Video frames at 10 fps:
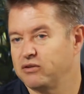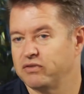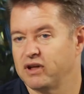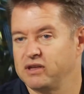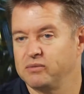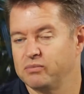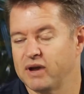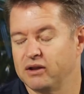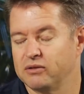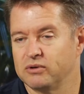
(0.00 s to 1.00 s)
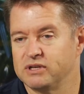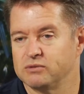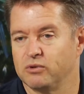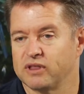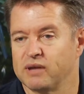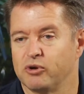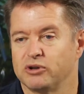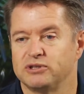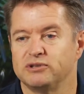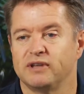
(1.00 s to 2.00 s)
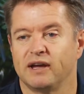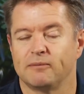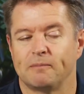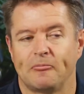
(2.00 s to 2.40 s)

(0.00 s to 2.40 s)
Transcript: of the reason why they might do that.